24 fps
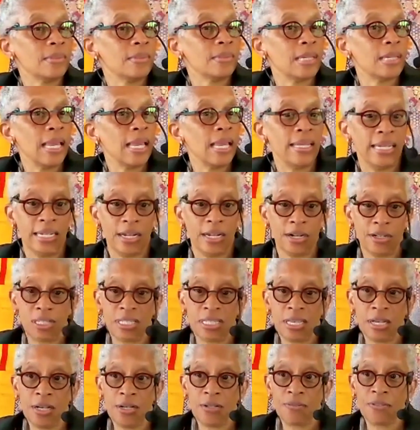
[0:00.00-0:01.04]
and in
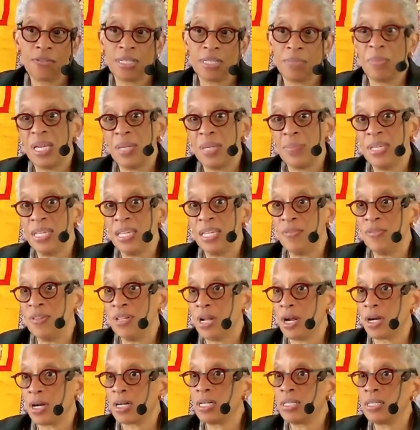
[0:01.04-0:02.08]
ourselves and maybe even
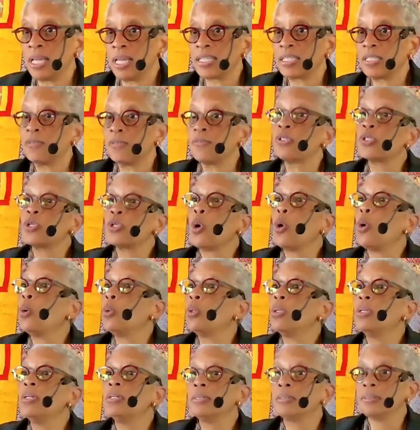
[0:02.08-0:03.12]
our collective
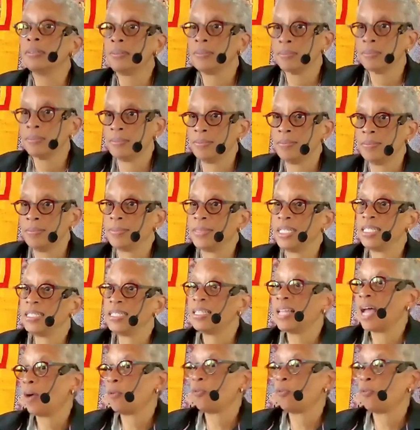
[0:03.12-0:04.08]
soul. It's not